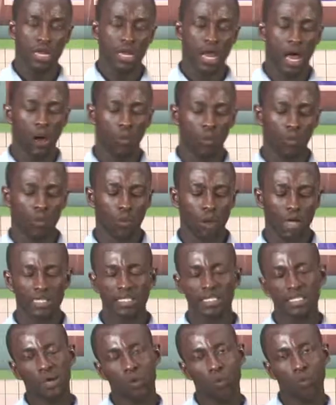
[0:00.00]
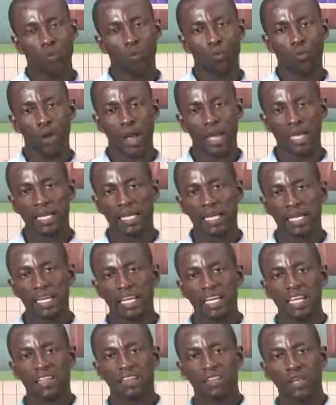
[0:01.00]
now, once they work
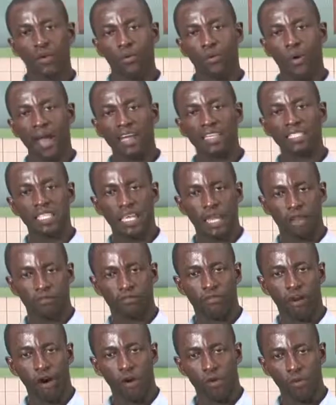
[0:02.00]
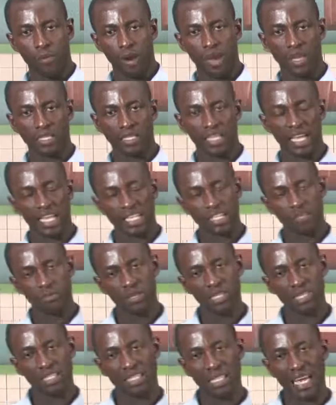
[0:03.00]
in the right environment, then it
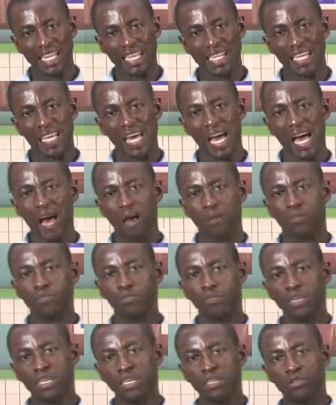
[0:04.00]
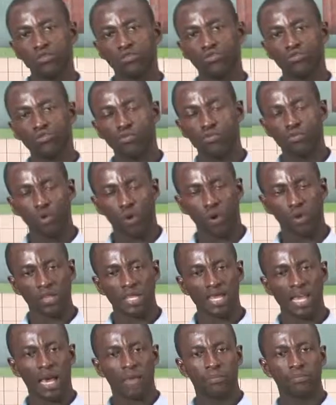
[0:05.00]
means that they are being groomed or
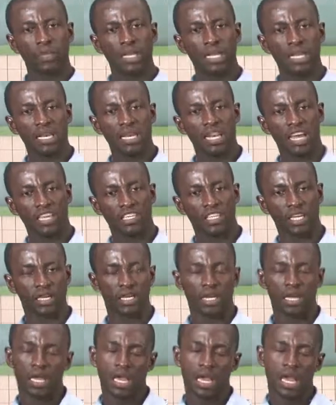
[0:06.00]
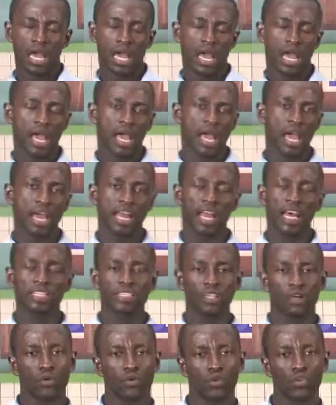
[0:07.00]
they are being nurtured. And
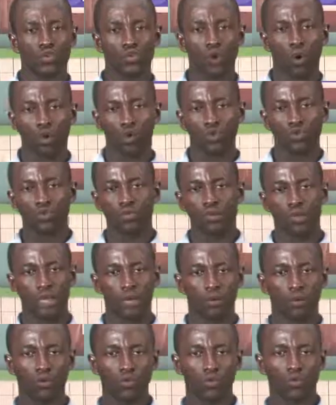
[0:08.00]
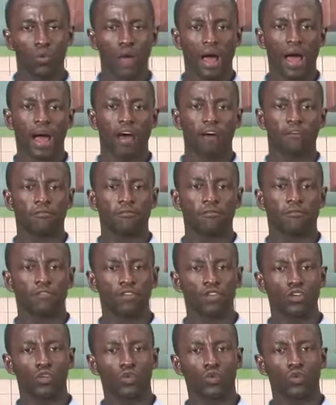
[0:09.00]
as a result, we're able to have,
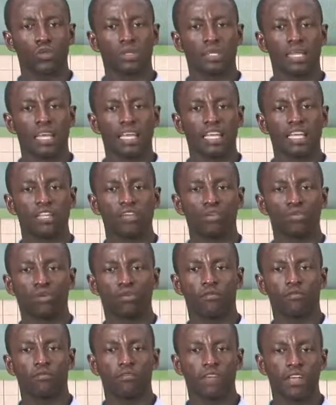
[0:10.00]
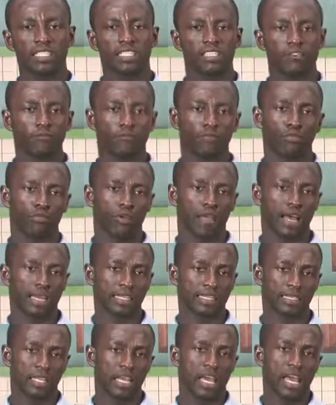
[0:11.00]
you know, the innovative
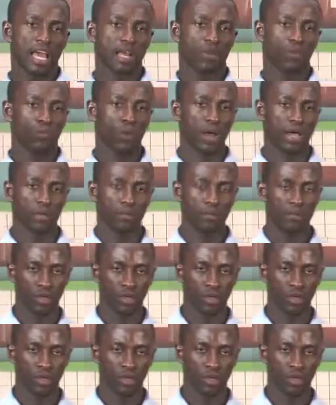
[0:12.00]
products and work